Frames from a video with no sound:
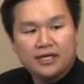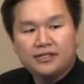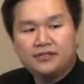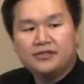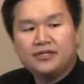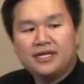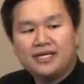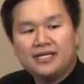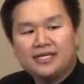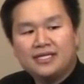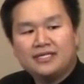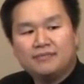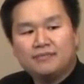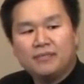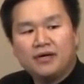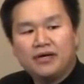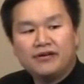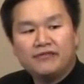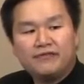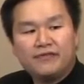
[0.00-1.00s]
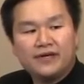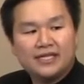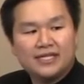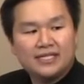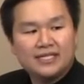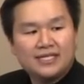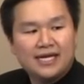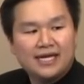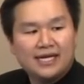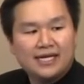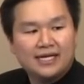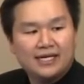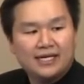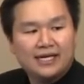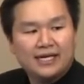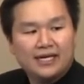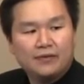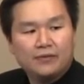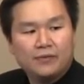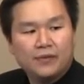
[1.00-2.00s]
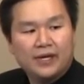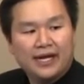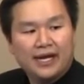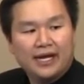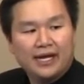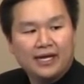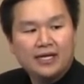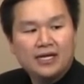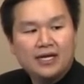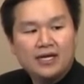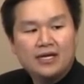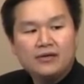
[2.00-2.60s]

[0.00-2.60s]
and do not need to modify the data in any way,